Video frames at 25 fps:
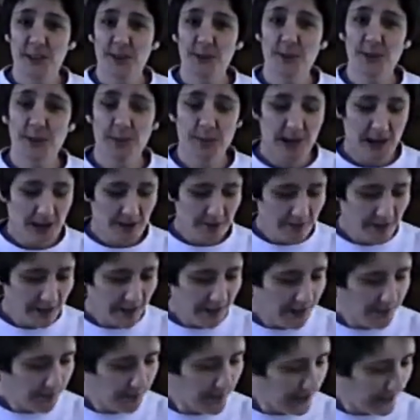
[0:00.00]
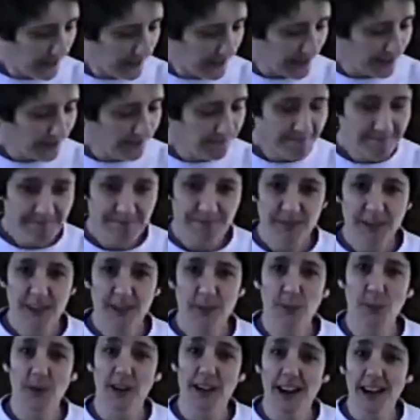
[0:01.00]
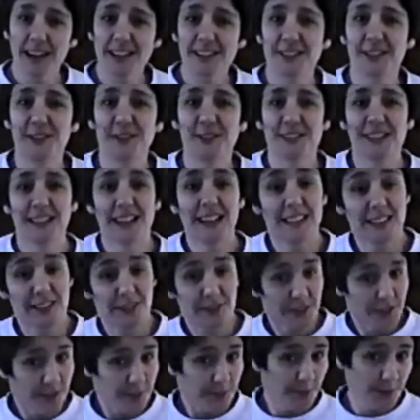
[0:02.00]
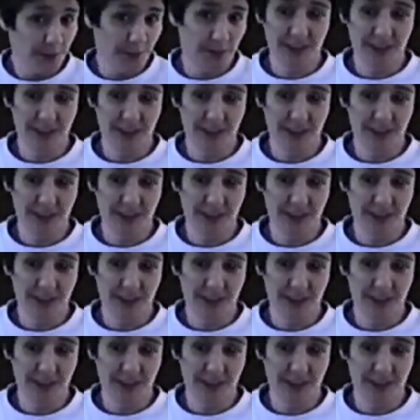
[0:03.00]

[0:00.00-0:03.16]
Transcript: So we're about ready to begin. What I do is I do it to